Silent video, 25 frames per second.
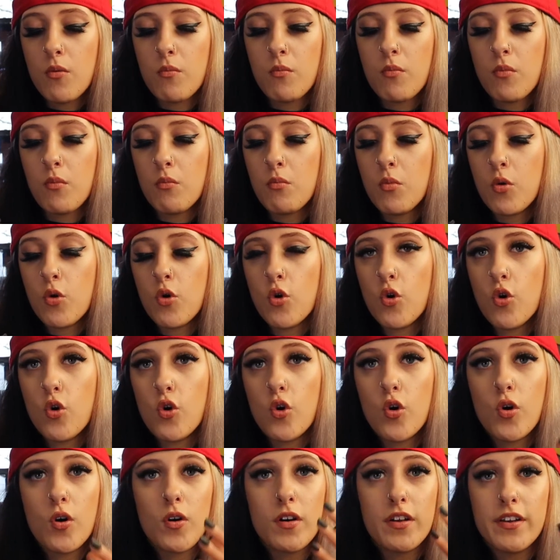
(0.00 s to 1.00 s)

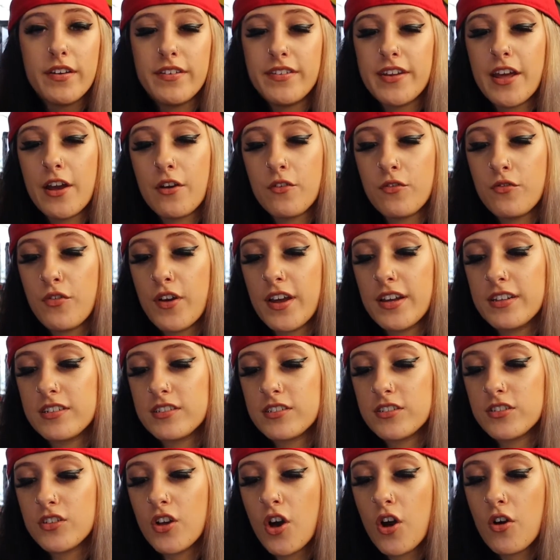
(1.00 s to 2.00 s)
more Neckface
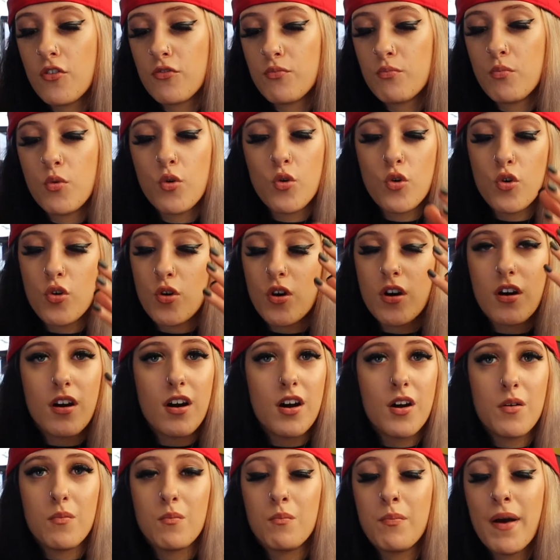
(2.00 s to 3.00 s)
stuff, more
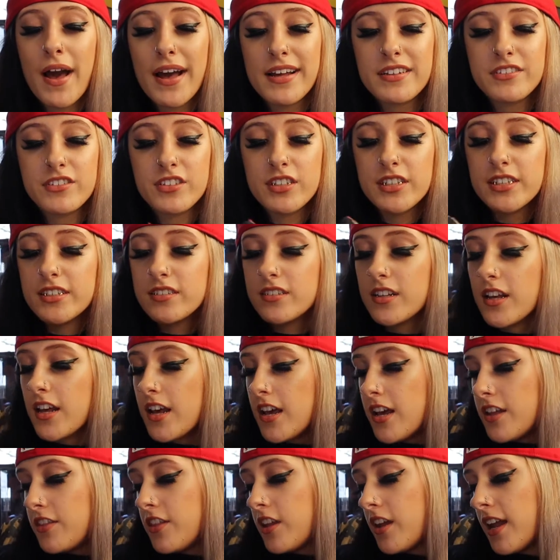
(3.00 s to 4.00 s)
patches
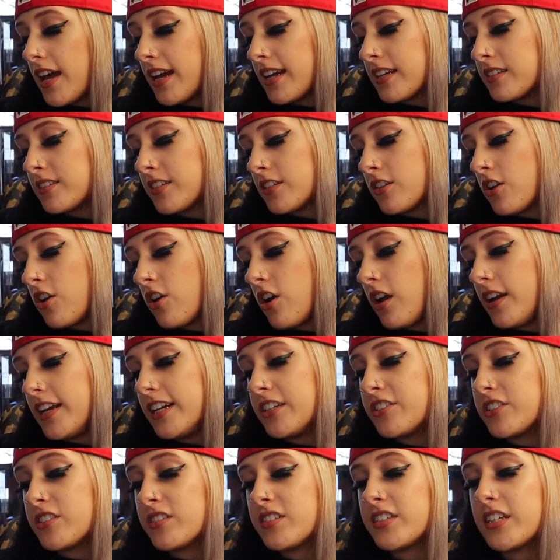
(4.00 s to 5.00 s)
that, like I said earlier,
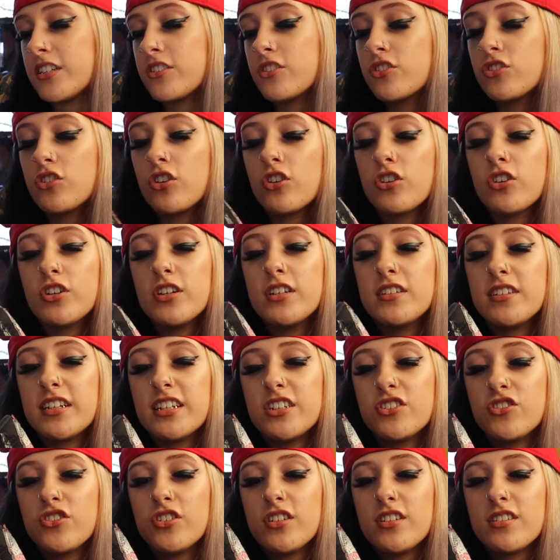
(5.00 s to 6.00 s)
just said shockers. It's
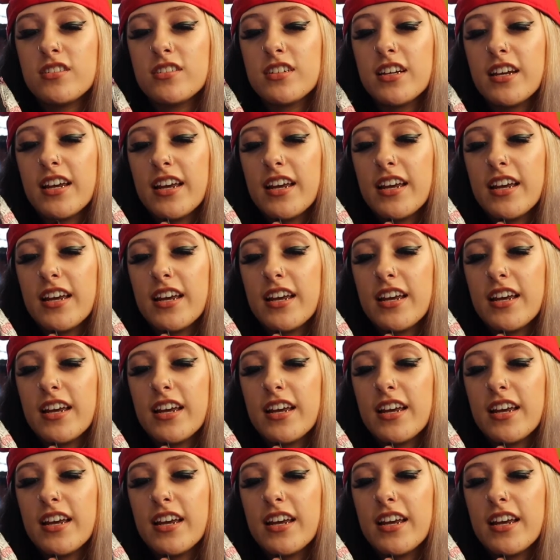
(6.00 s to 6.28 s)
just